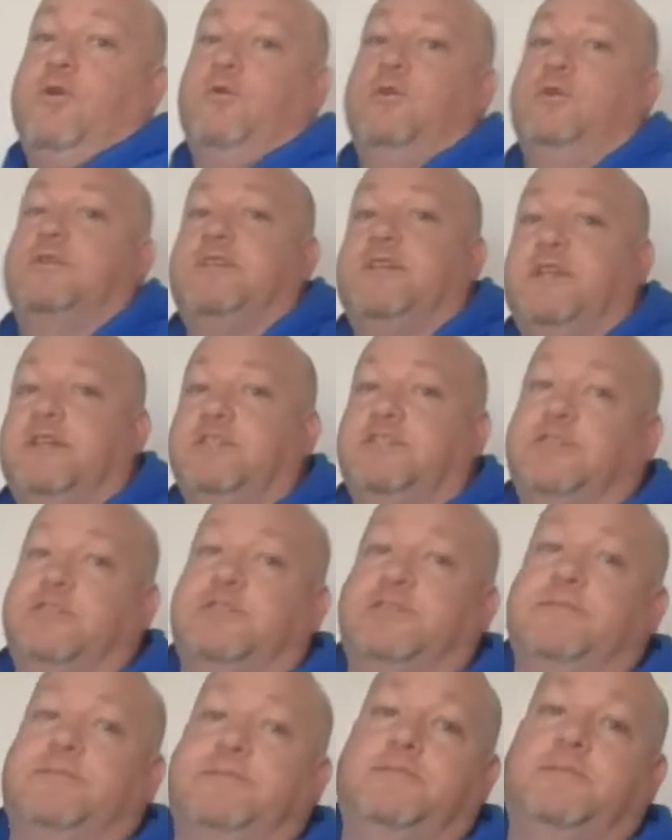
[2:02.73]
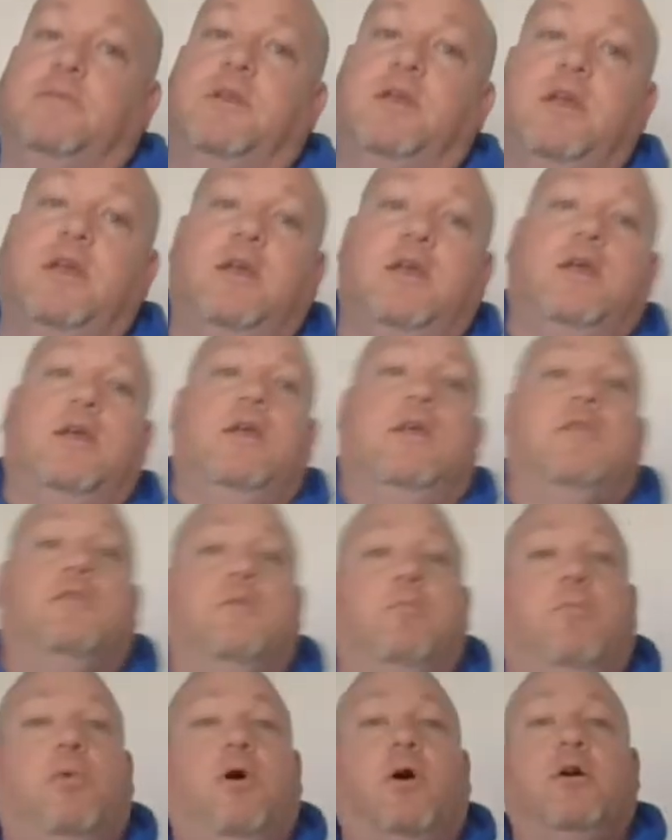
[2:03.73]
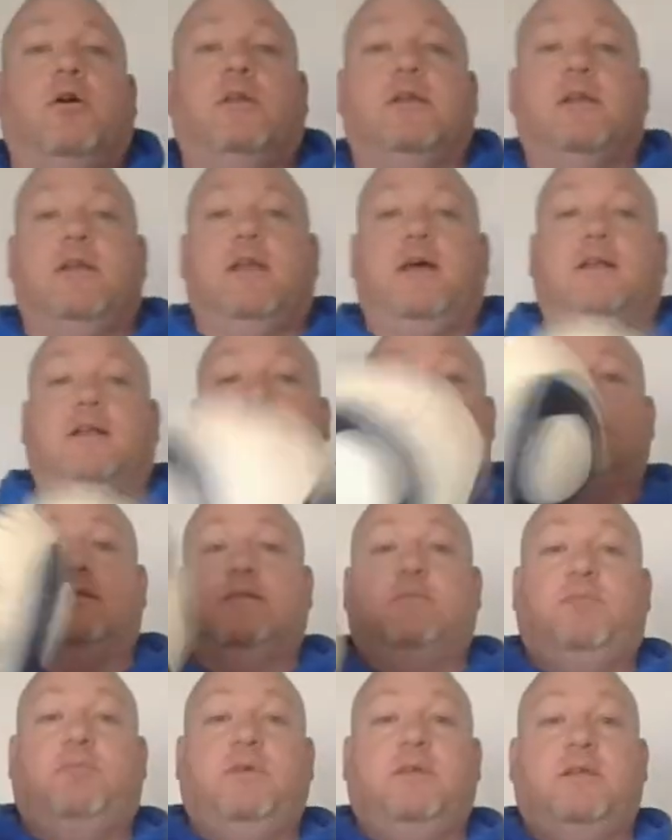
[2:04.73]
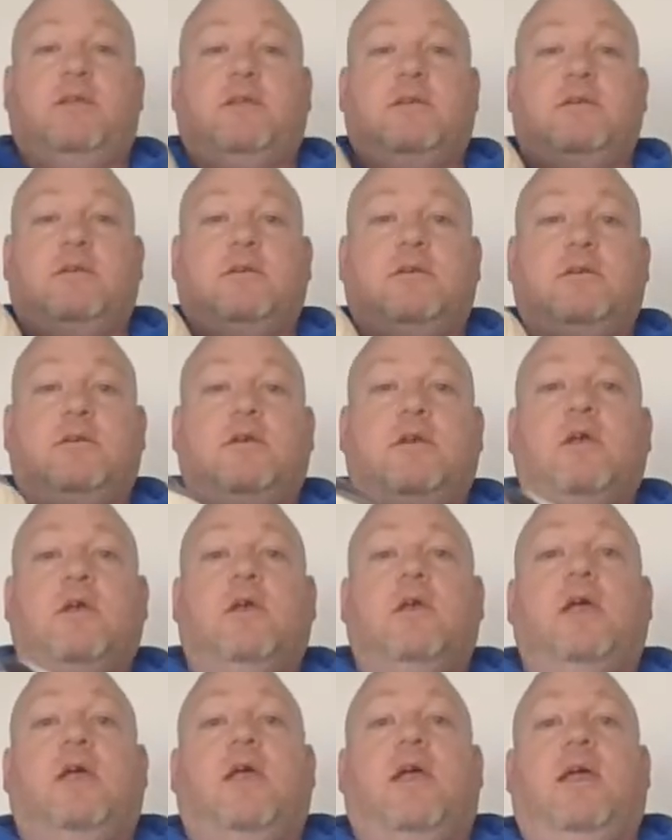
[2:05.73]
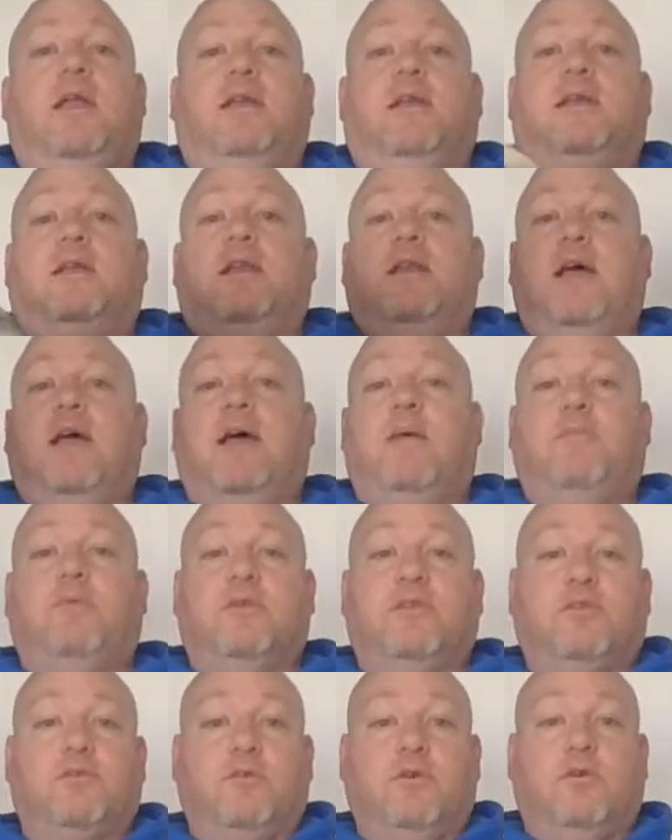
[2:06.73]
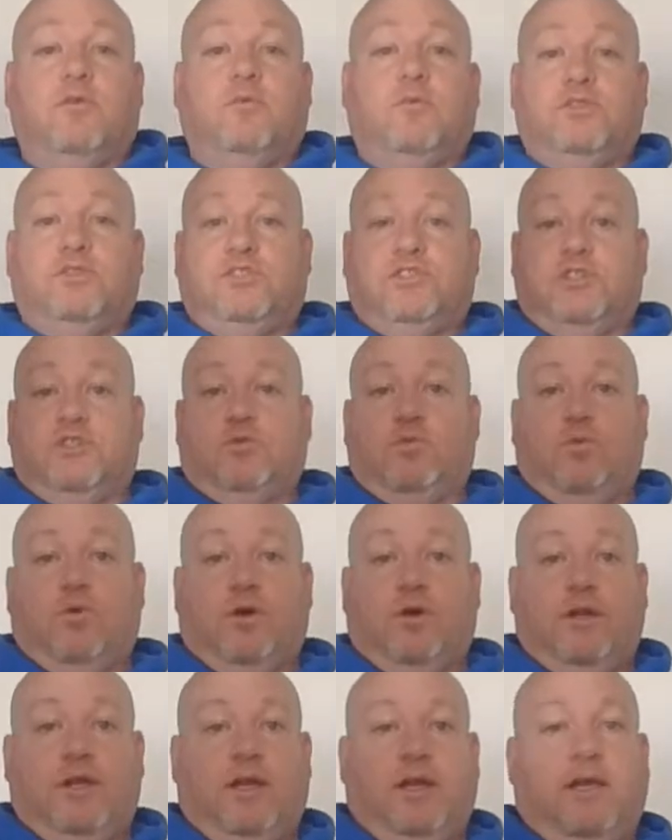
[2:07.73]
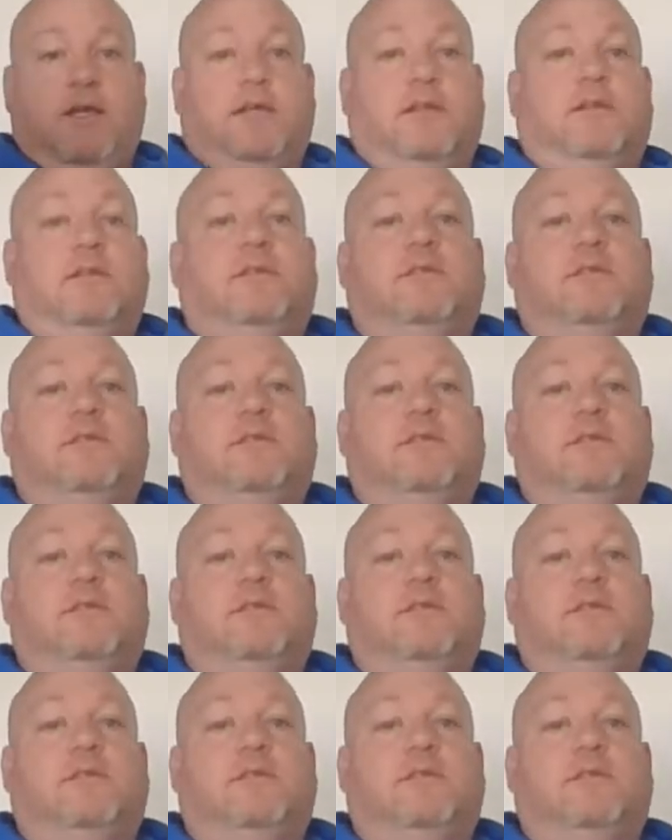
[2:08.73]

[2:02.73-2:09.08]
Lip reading: rotation. The ball cannot spin and it cannot be thrown with just one hand.